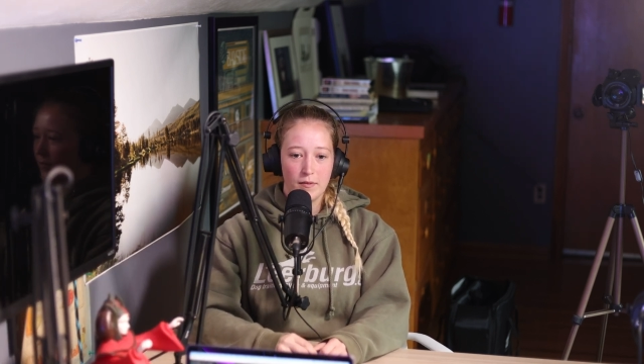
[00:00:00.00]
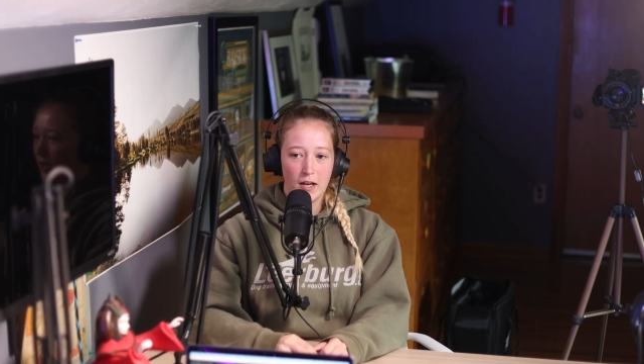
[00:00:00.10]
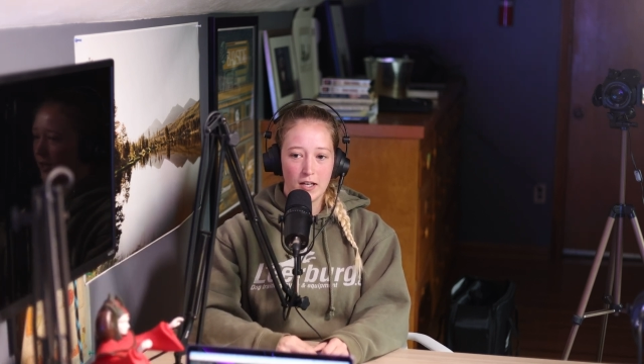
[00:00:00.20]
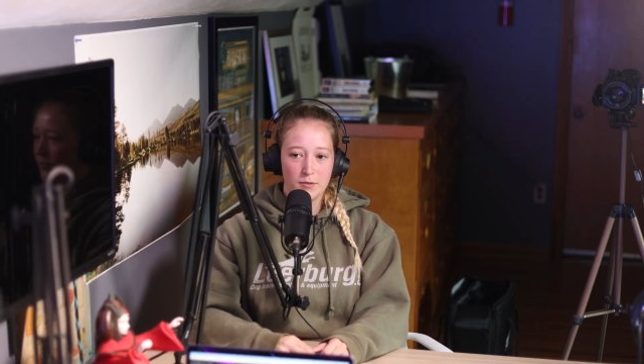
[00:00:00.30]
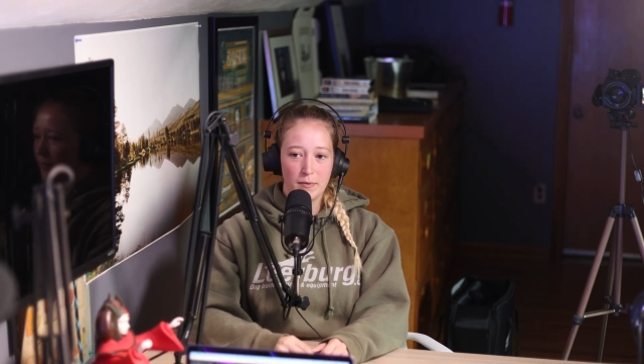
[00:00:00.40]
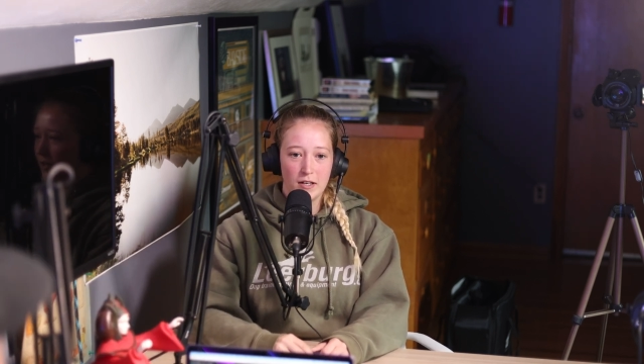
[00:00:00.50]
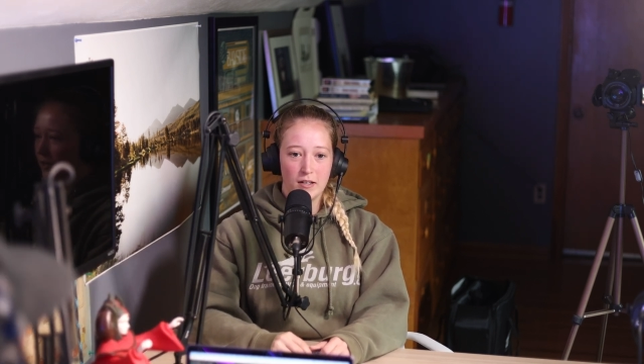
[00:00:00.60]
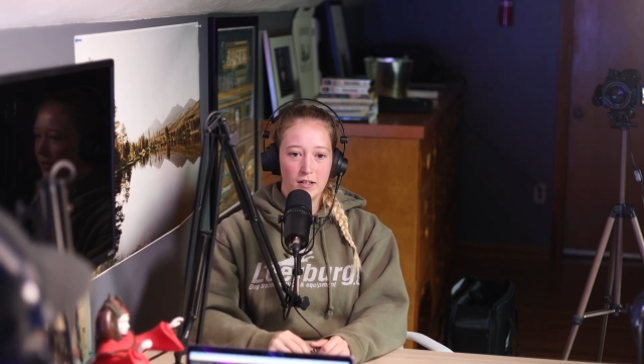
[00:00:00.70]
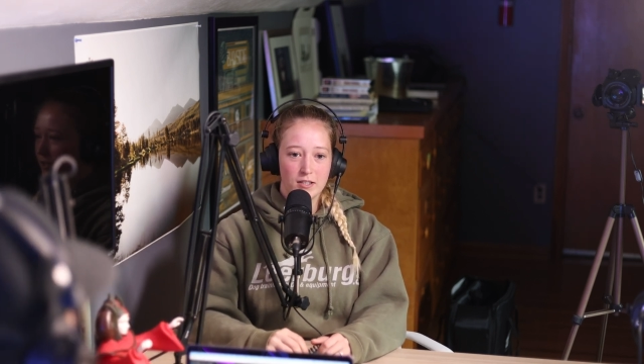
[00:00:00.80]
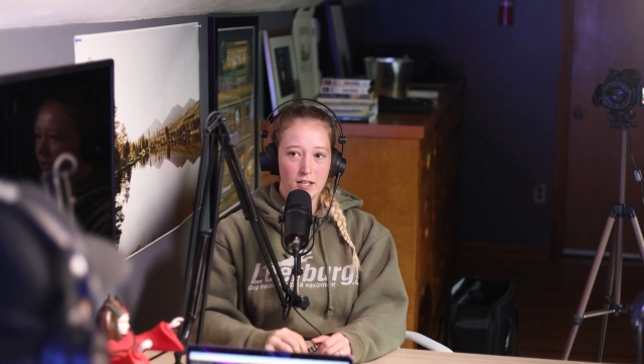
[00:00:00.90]
has
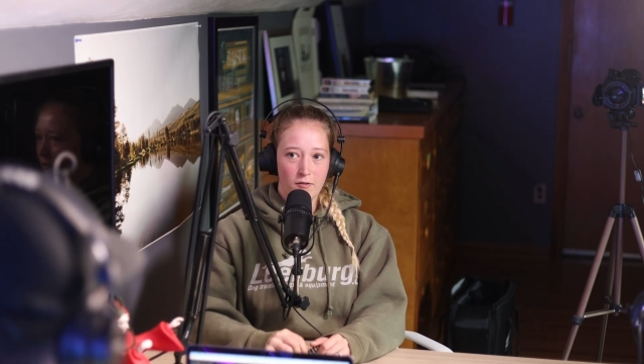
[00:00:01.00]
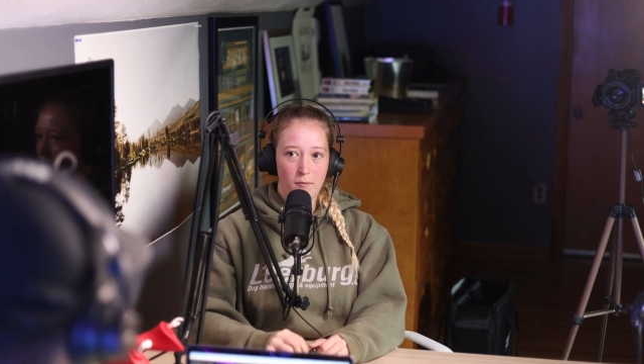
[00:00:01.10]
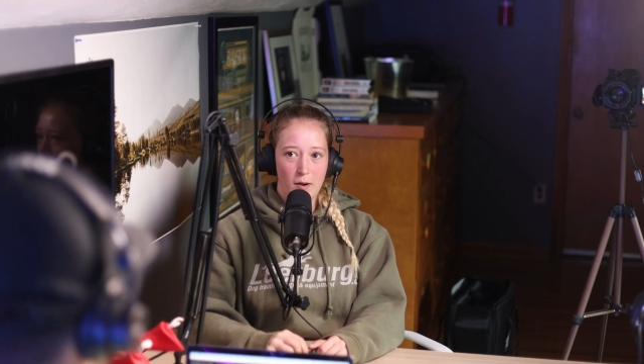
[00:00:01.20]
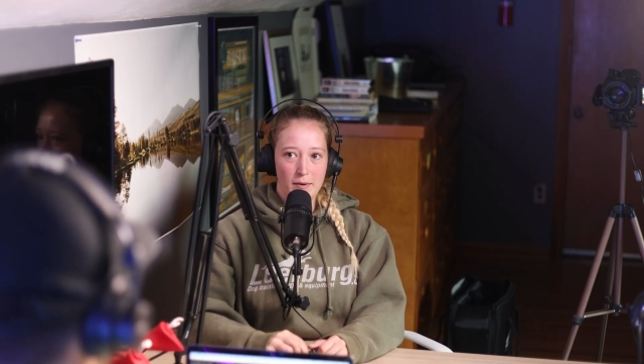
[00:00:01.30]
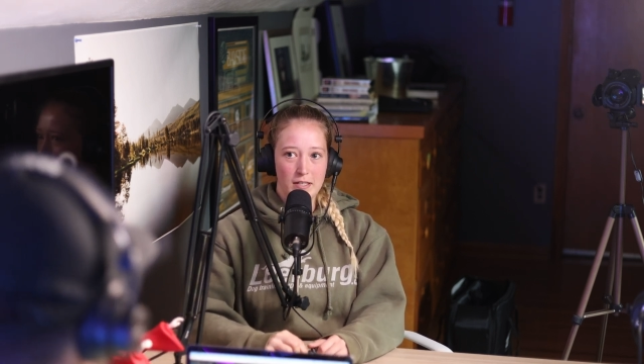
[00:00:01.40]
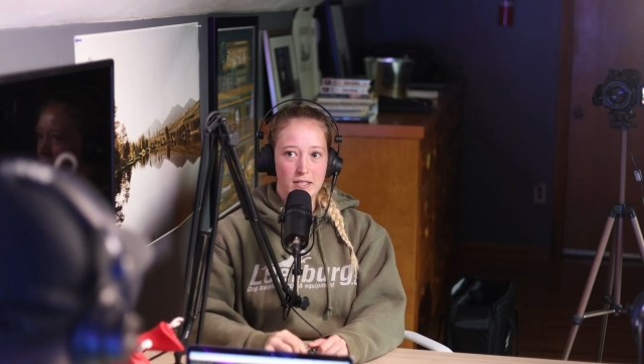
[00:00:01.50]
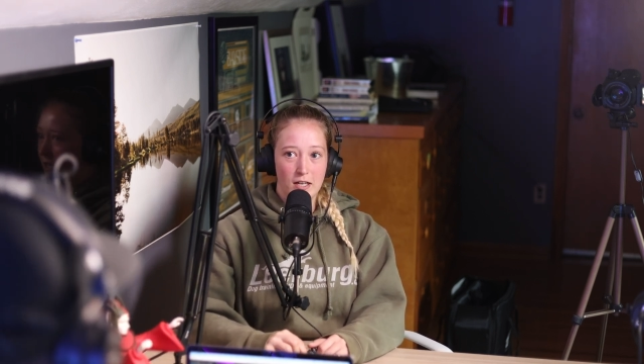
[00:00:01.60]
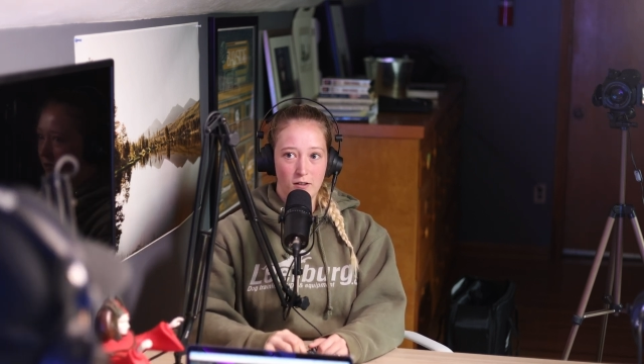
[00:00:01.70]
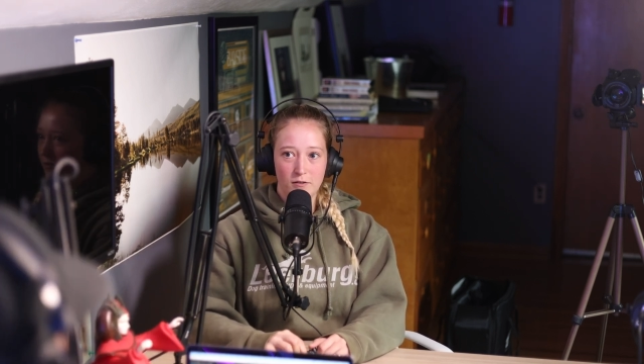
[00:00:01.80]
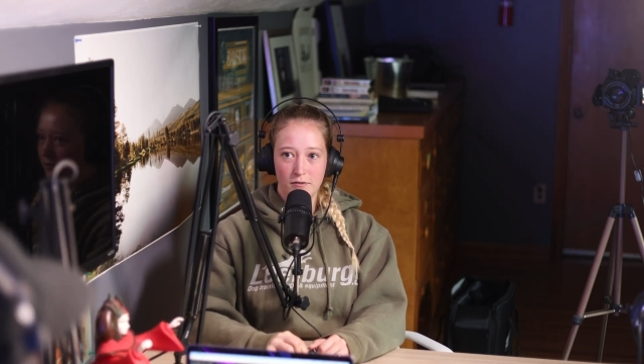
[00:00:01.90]
been stuff about
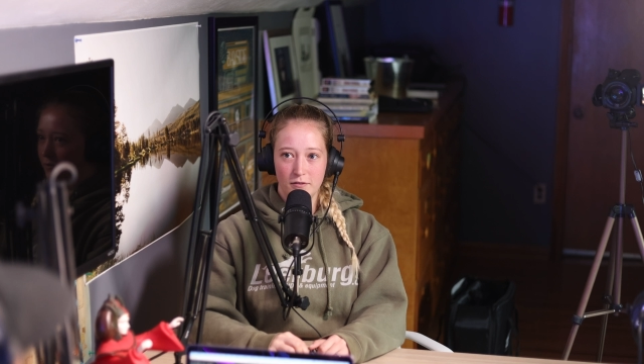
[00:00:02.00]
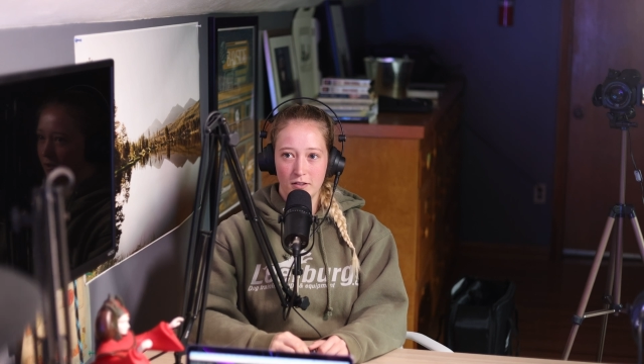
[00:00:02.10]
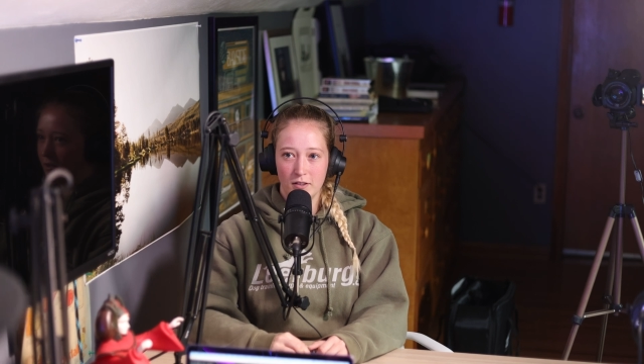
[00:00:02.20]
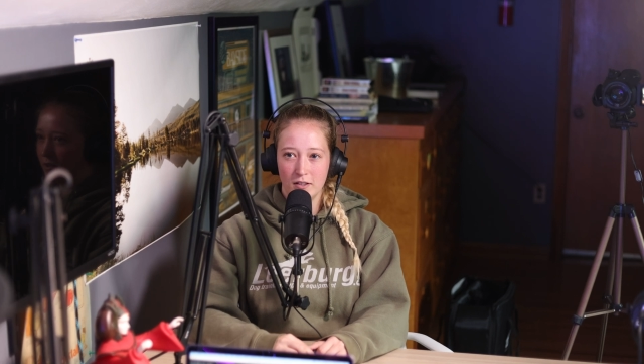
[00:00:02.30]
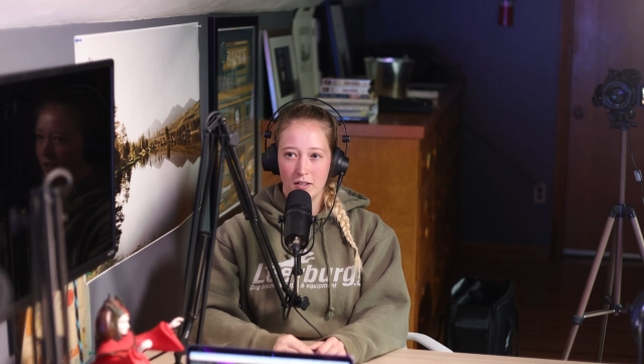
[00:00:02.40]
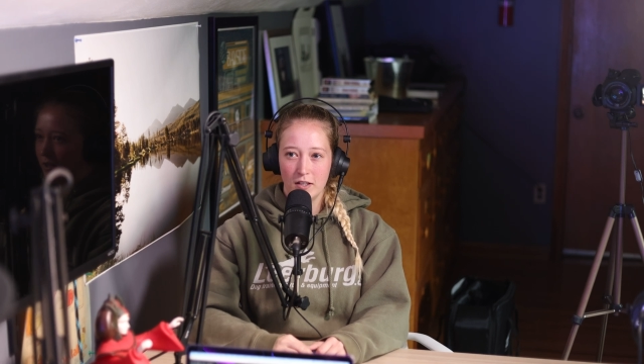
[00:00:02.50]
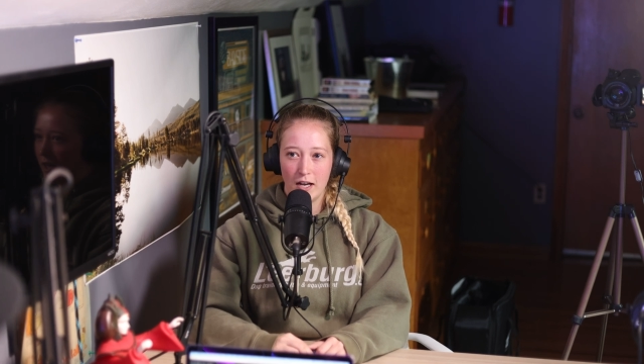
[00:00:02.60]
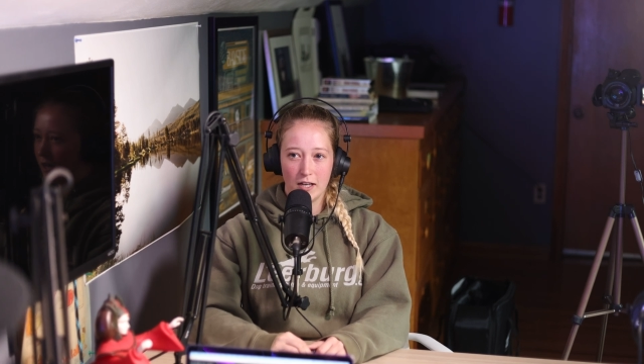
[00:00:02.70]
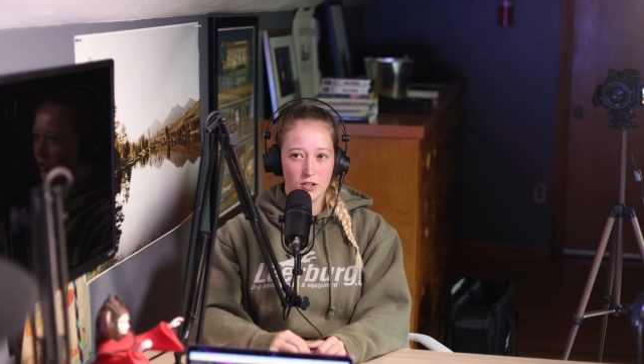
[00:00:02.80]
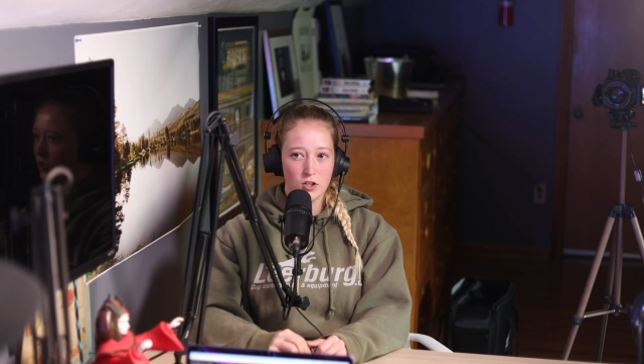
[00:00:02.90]
myself
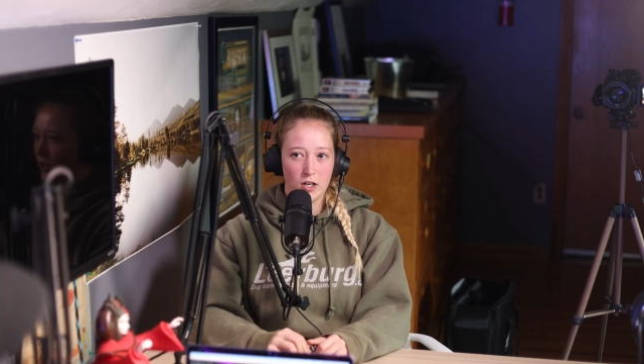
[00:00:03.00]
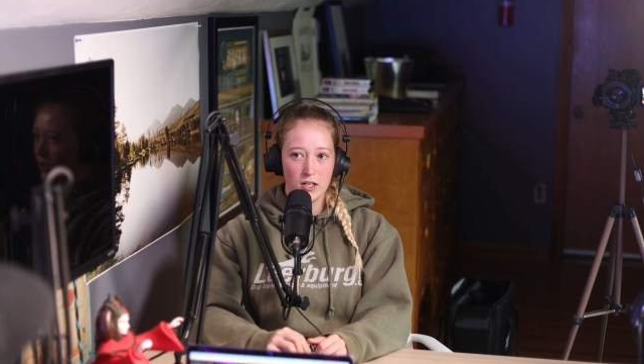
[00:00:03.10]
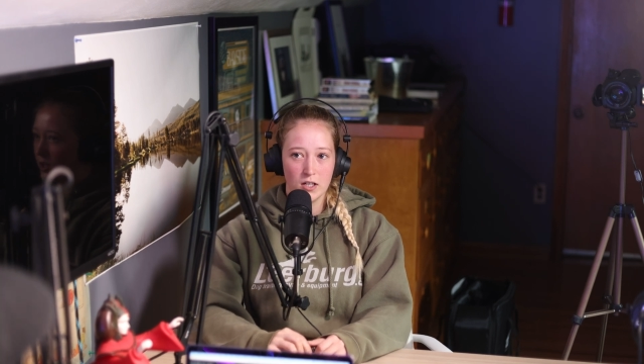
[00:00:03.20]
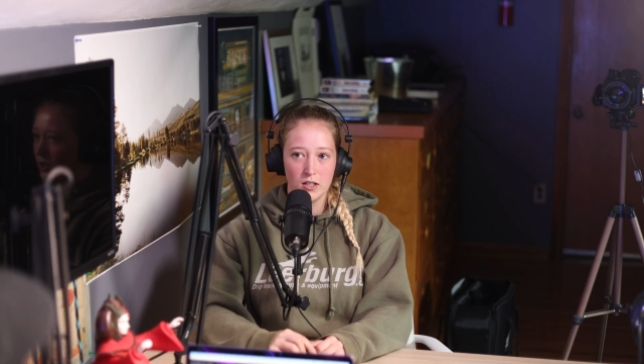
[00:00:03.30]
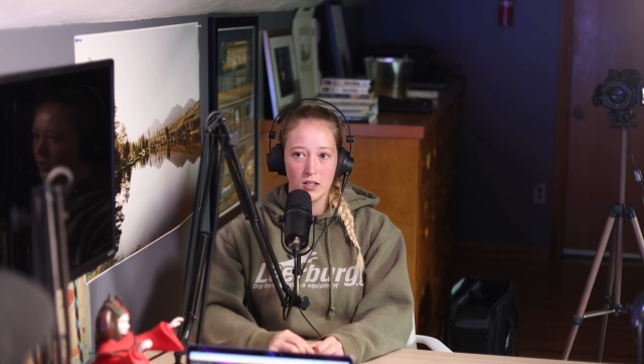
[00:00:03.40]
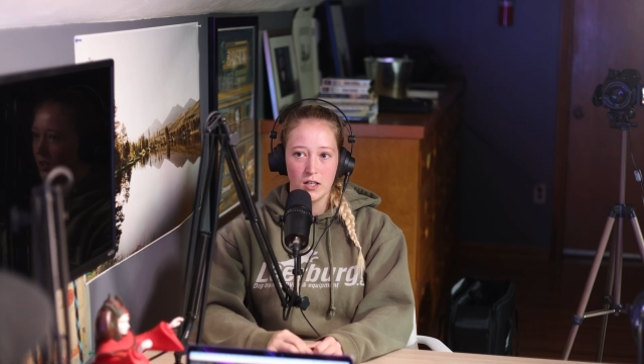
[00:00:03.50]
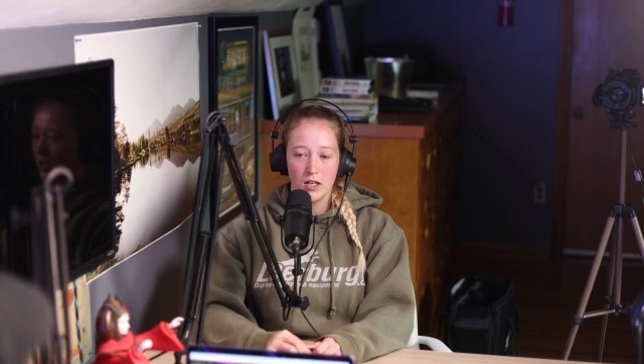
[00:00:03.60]
as a trainer.